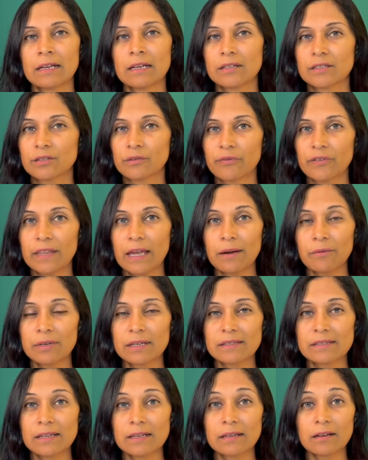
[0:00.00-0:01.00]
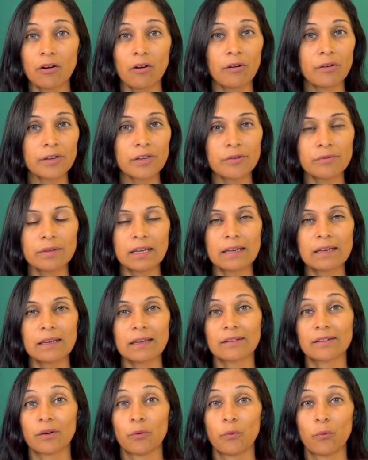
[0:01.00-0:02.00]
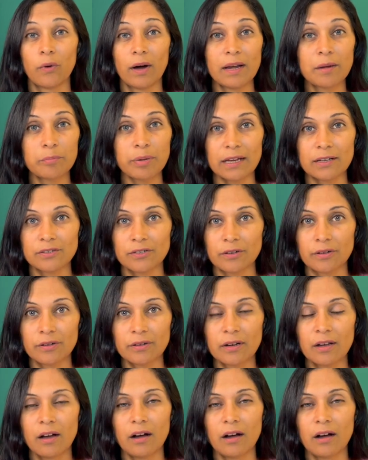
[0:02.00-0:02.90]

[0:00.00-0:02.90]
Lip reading: So for that reason, all you need is a one-pager